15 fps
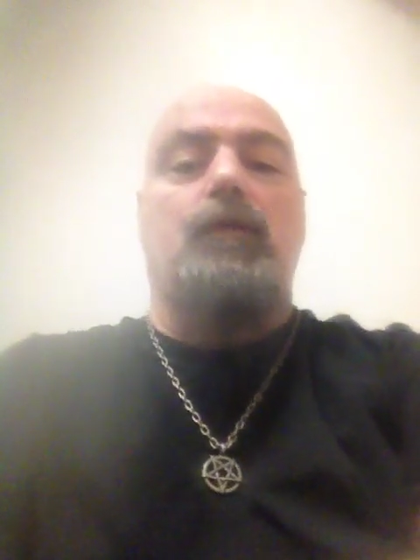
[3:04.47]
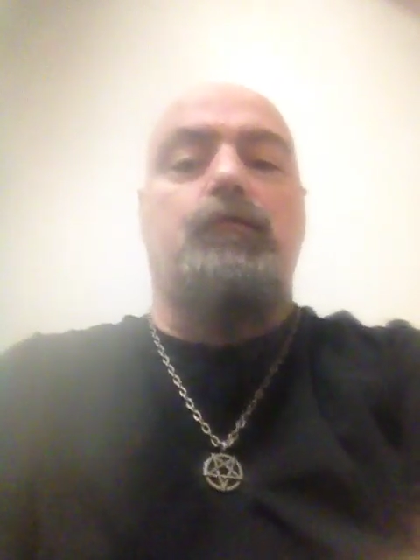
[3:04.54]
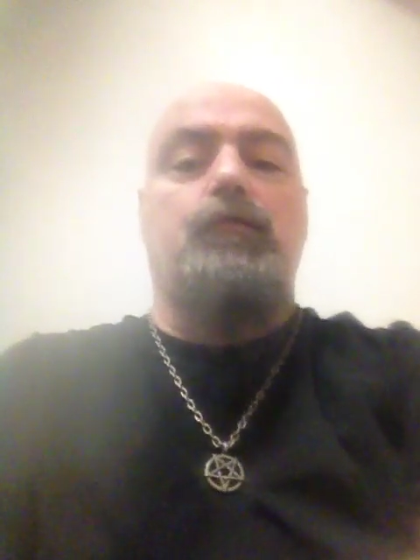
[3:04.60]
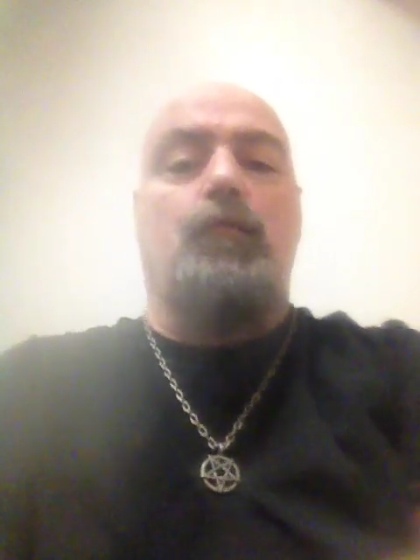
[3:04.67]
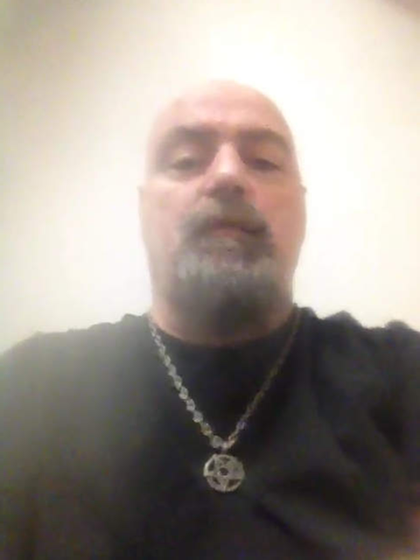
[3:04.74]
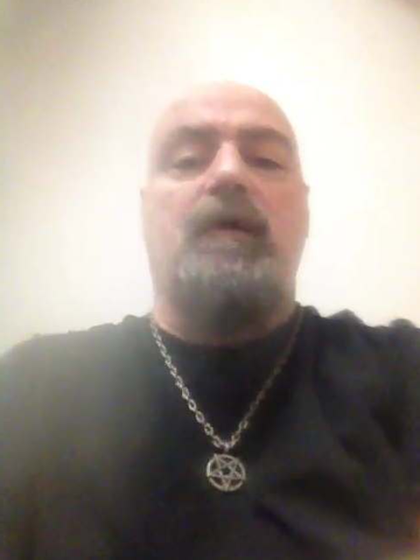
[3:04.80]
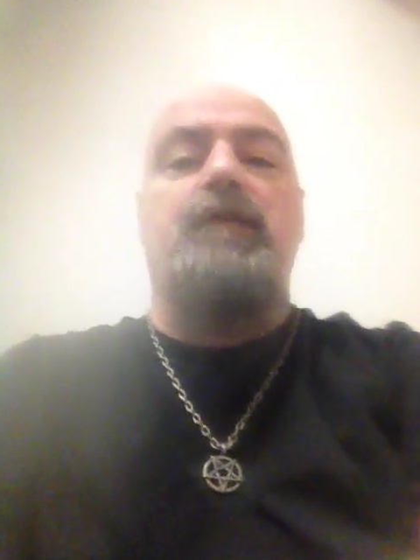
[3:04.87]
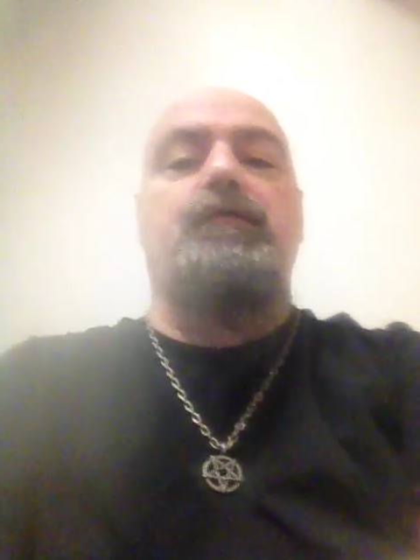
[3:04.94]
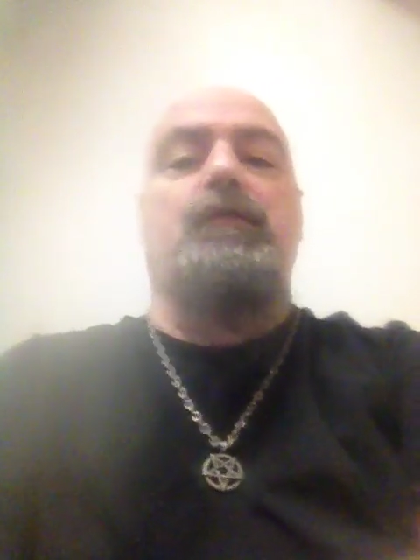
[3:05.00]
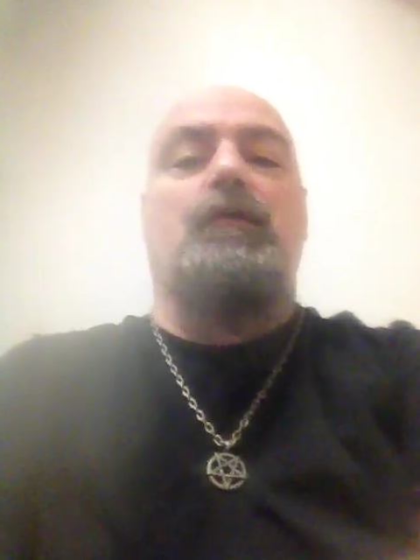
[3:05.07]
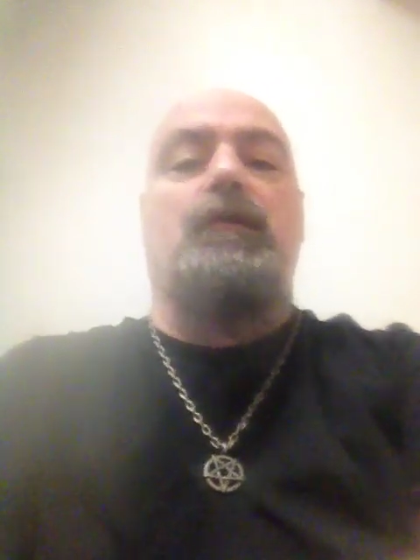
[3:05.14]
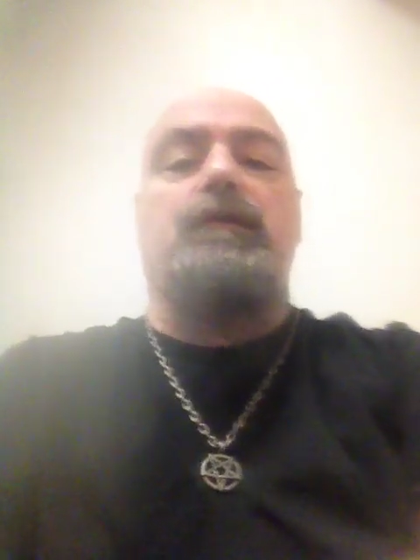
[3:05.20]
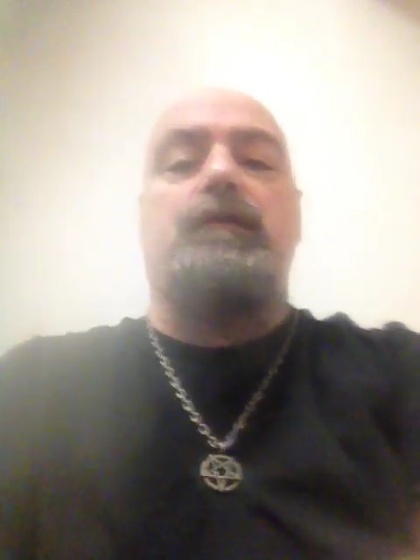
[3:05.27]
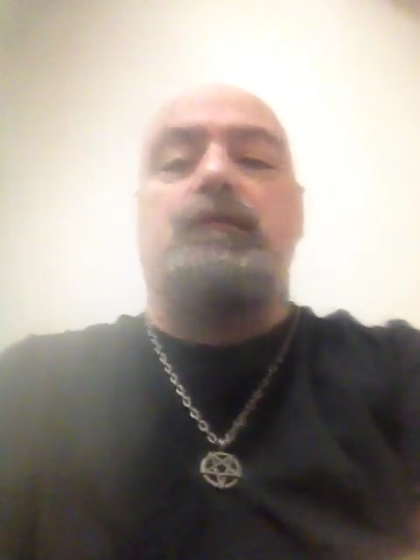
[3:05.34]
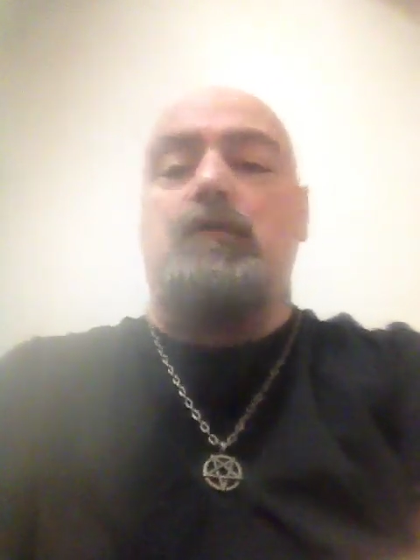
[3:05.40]
So
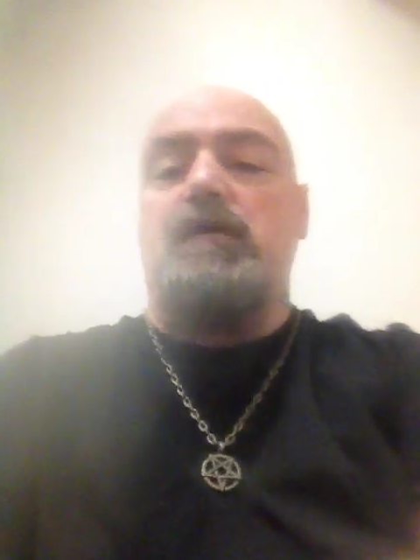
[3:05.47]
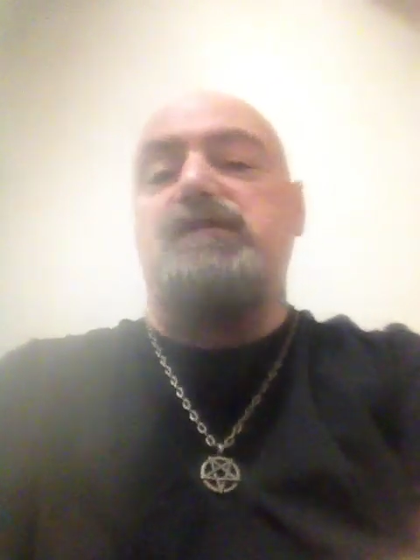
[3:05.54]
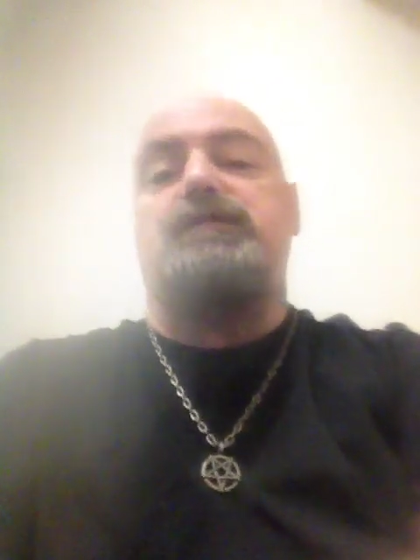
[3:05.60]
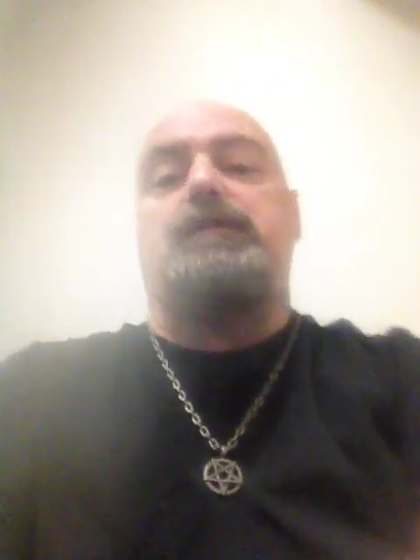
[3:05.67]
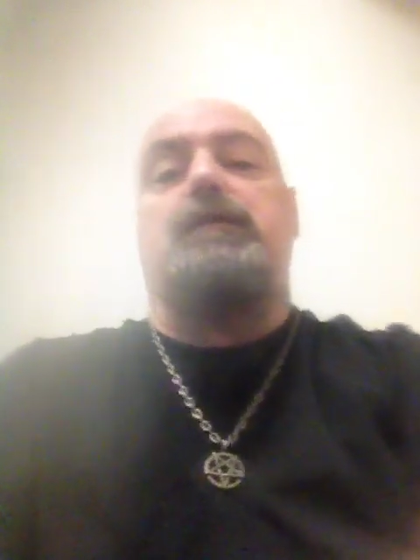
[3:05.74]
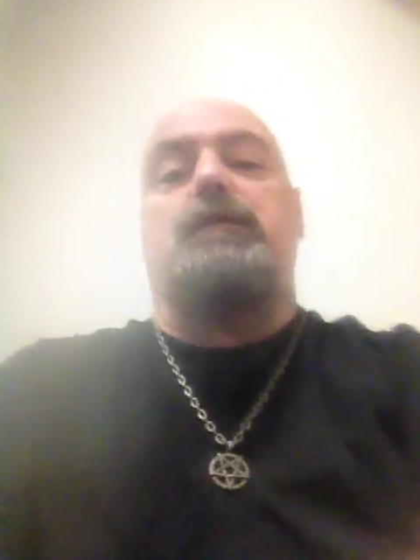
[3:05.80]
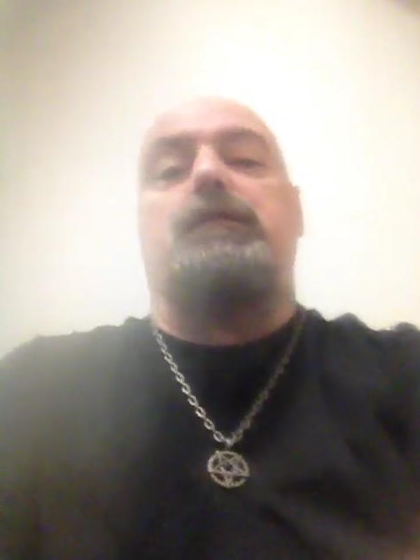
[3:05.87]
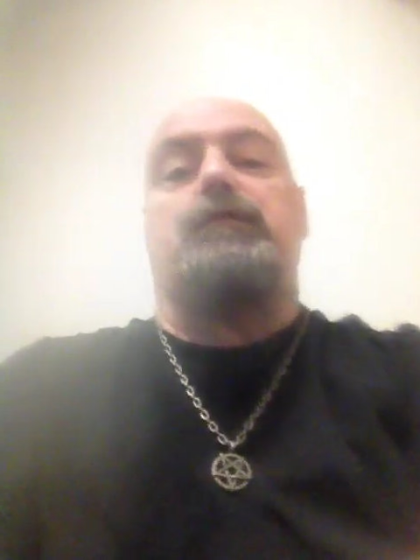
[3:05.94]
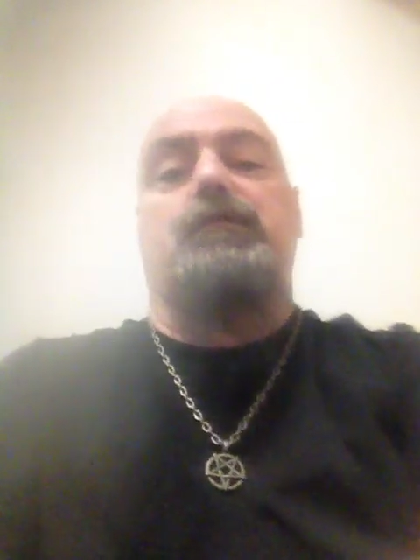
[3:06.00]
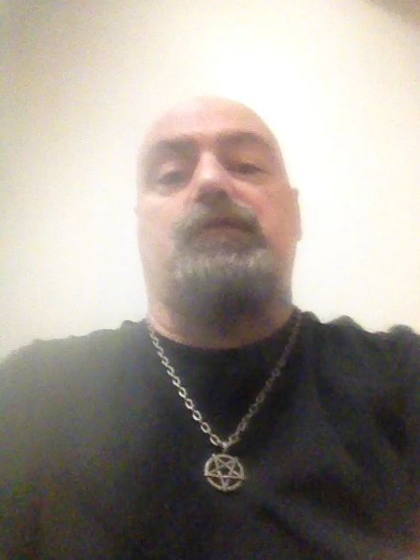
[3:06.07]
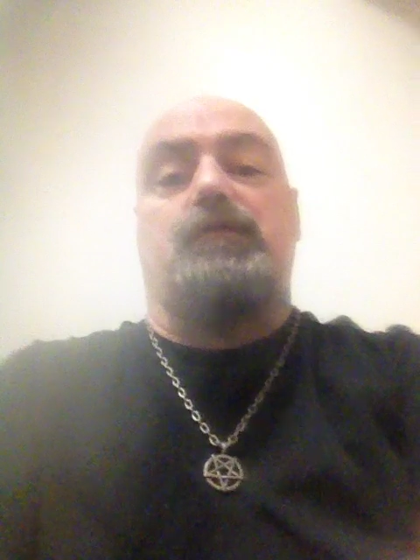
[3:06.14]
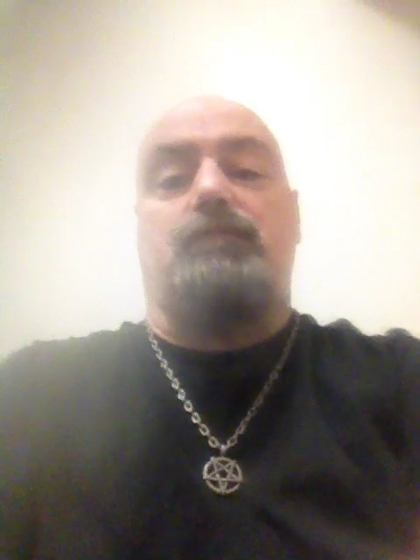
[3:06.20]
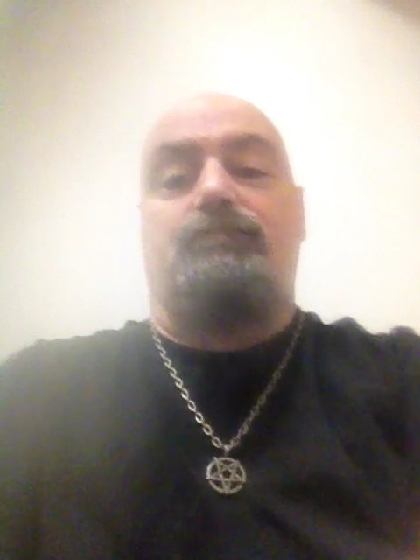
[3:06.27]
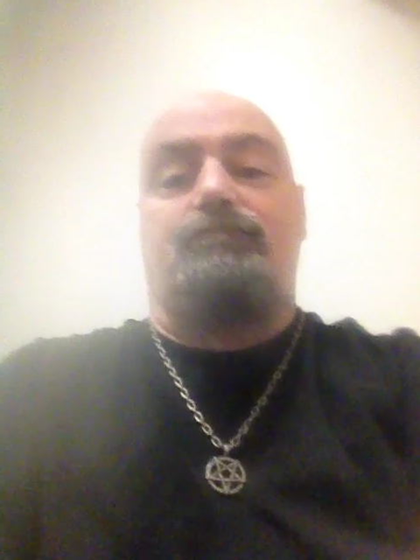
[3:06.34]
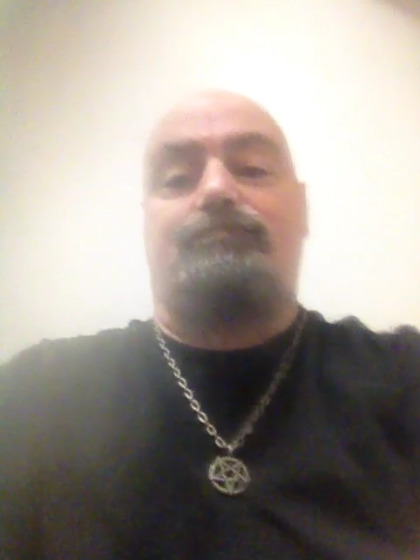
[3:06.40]
basically, they're
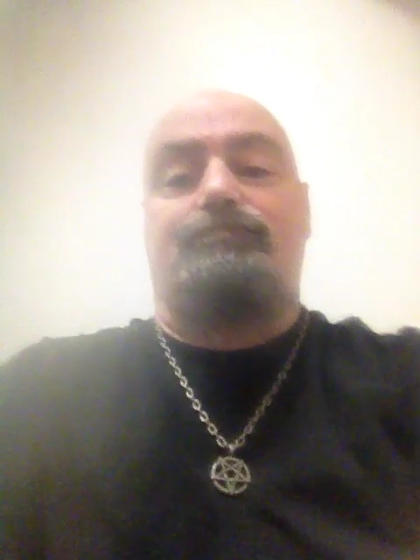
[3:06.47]
atheists.